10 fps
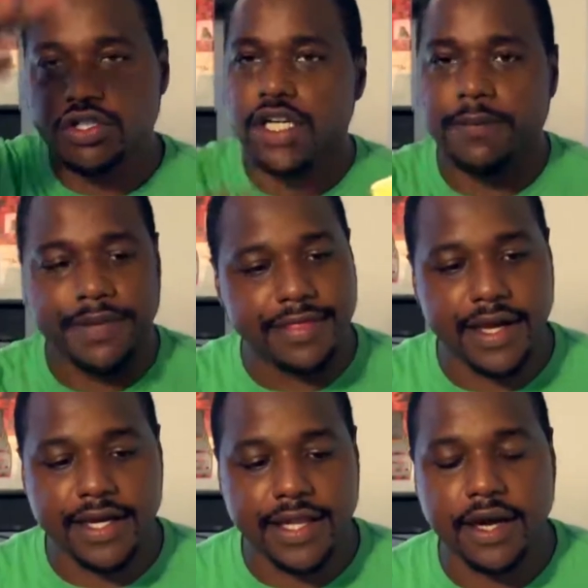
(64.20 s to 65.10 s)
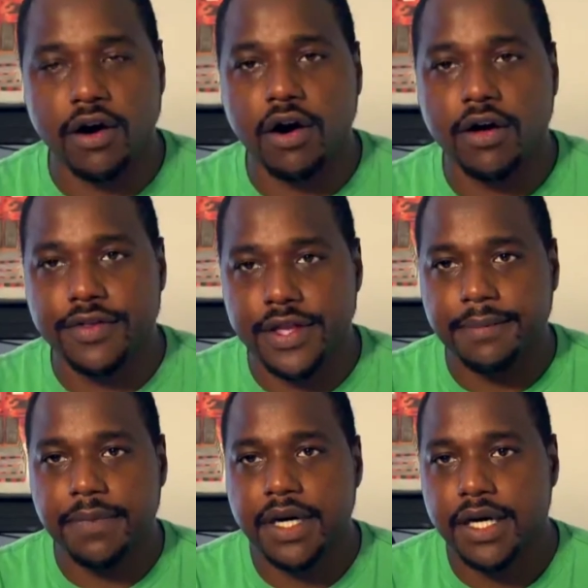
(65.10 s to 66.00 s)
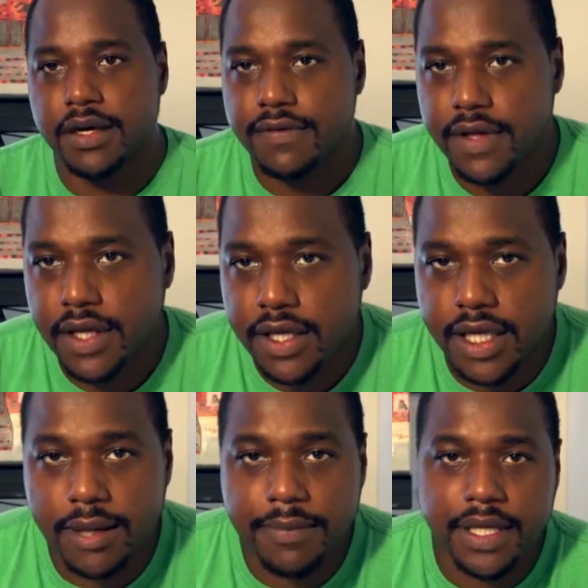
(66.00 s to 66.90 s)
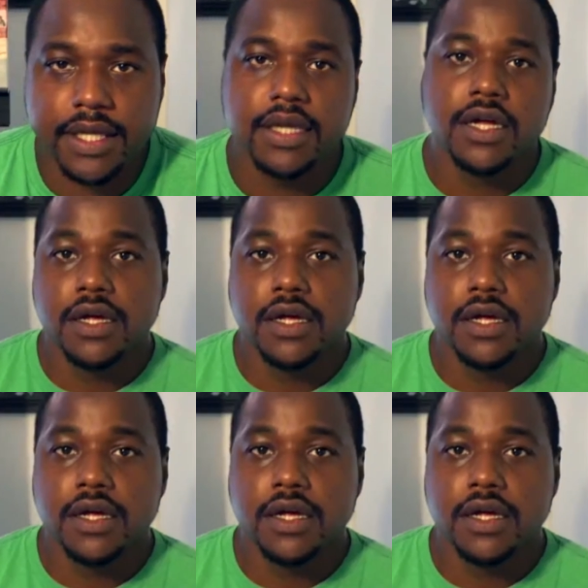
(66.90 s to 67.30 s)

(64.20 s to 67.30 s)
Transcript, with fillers: You need to be thinking like all the above. You know what I mean?